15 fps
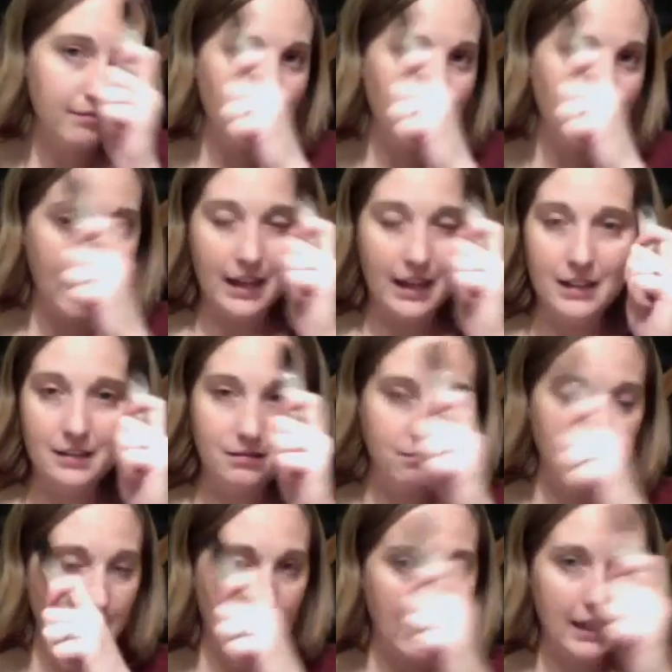
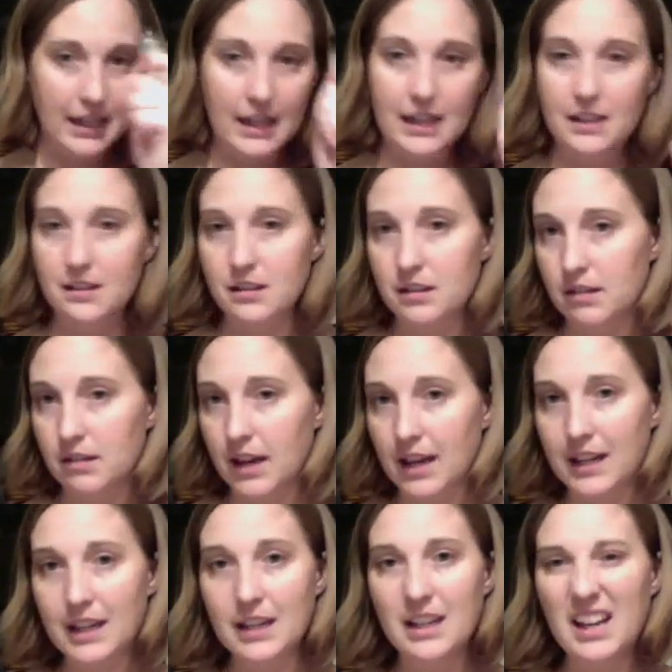headaches,
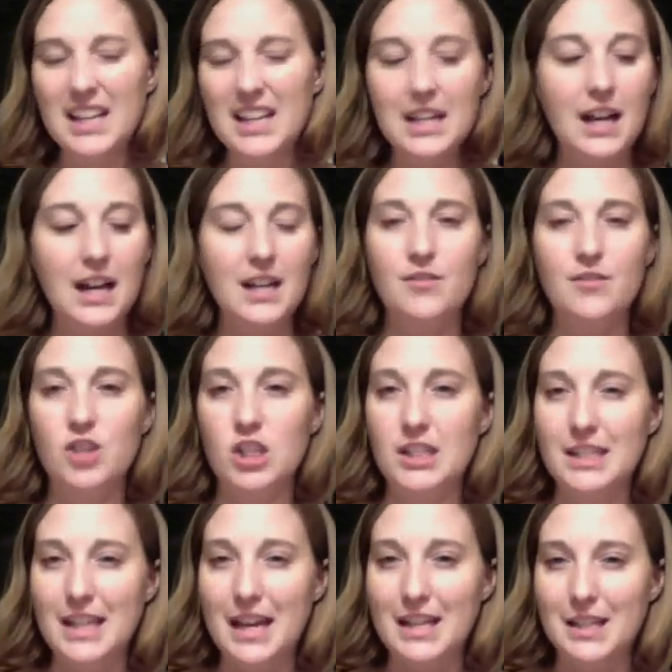any kind of just
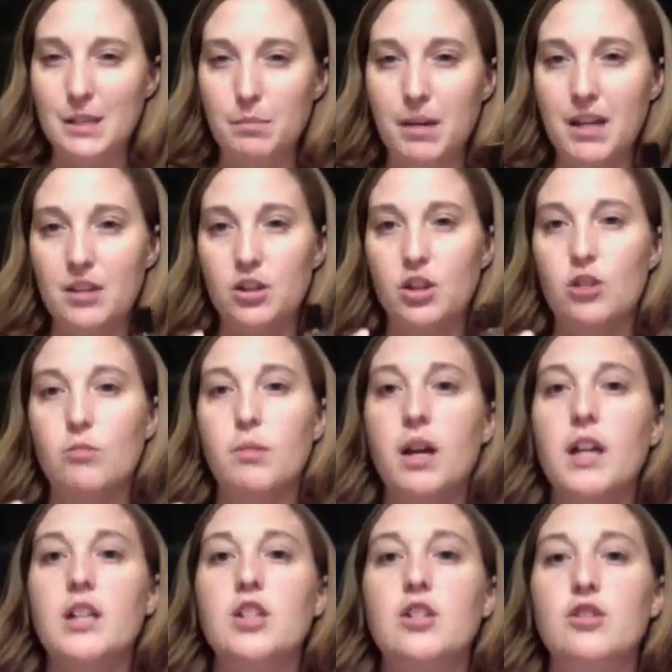tense pain that
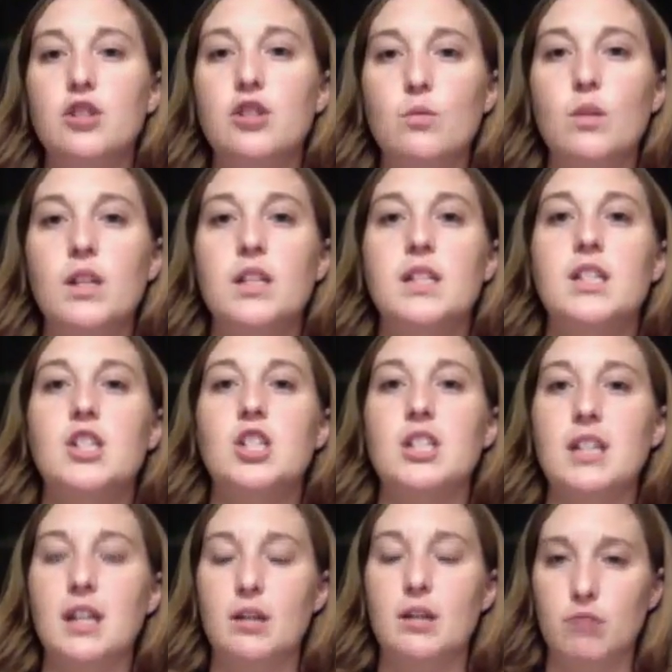you just want it to
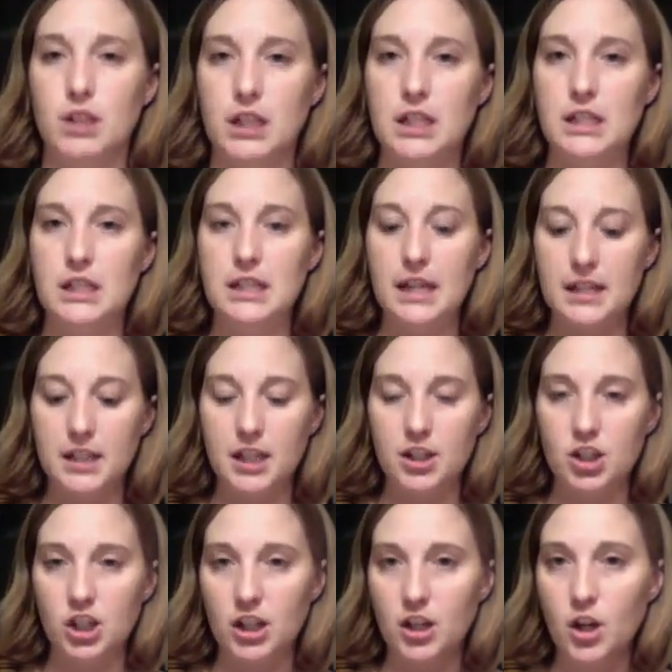just kind of release that
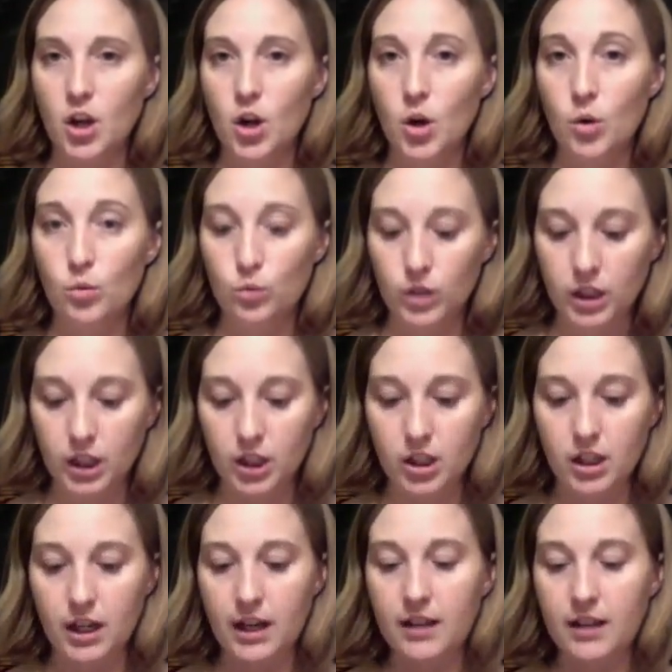tension. Really good.
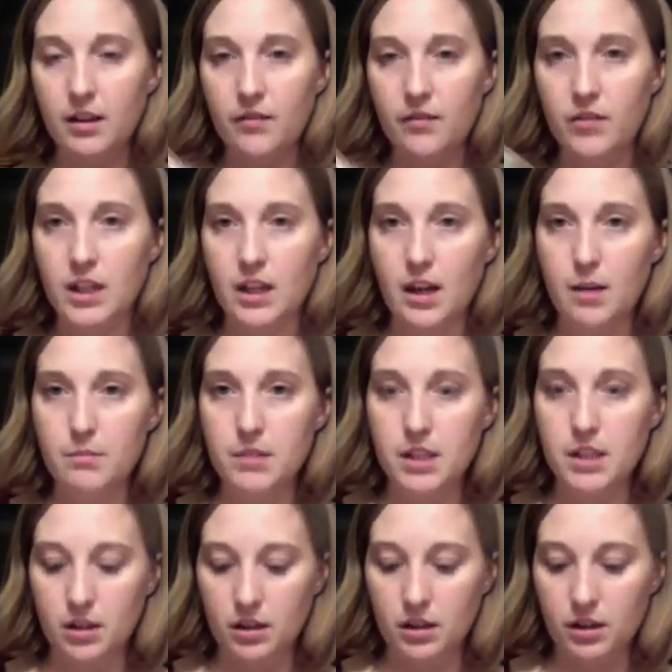And I love that it comes in
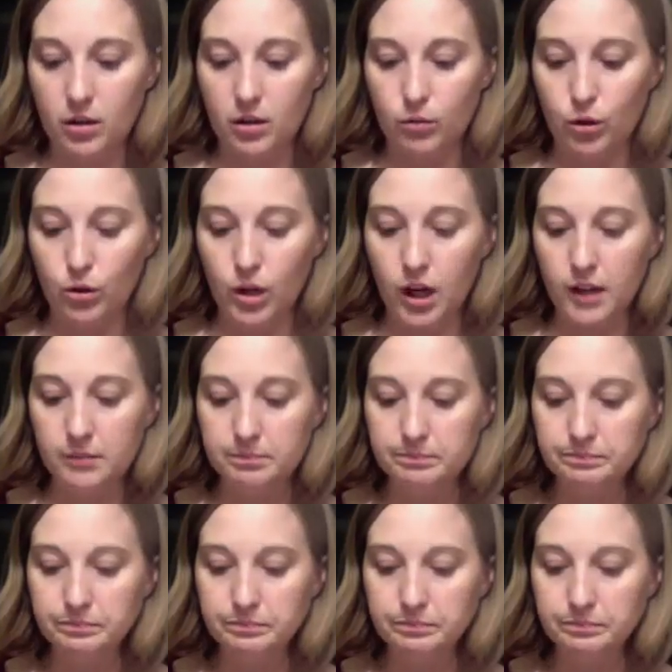a roll-on.